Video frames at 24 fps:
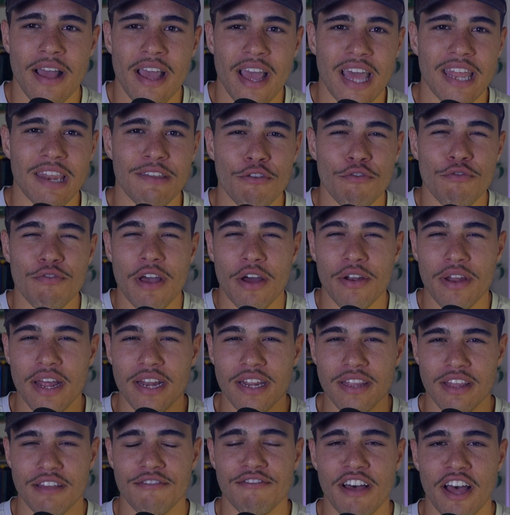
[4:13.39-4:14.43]
And if you found
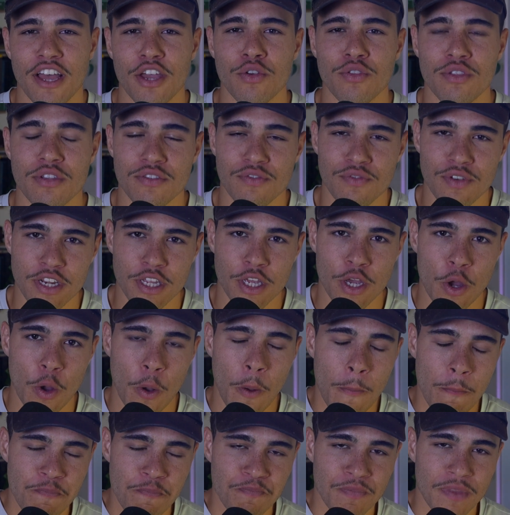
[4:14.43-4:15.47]
anything value in this video,
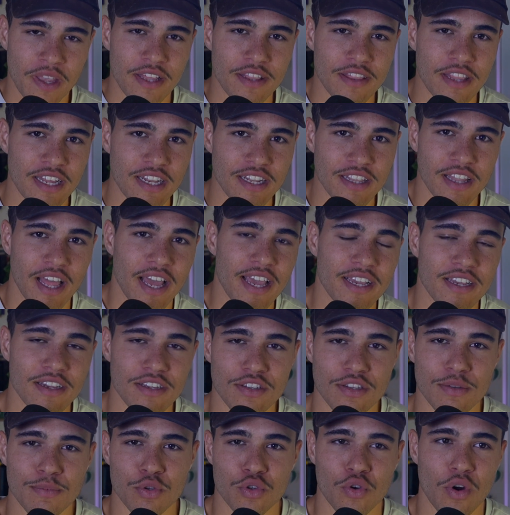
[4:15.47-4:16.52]
then like,
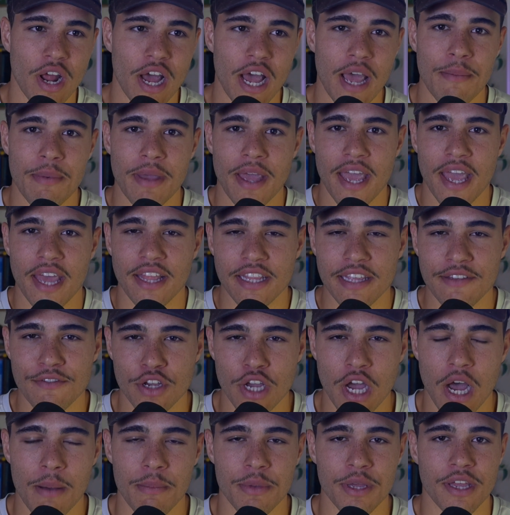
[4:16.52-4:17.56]
subscribe, and leave a
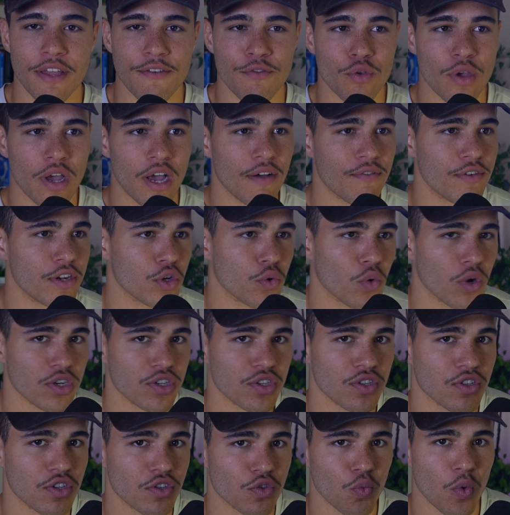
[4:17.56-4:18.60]
comment if you have any
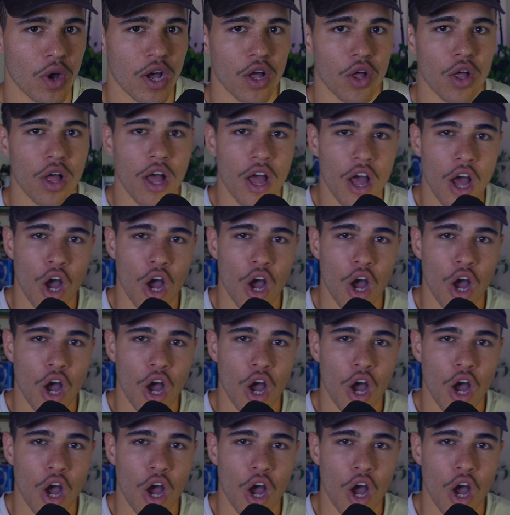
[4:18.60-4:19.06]
questions as well.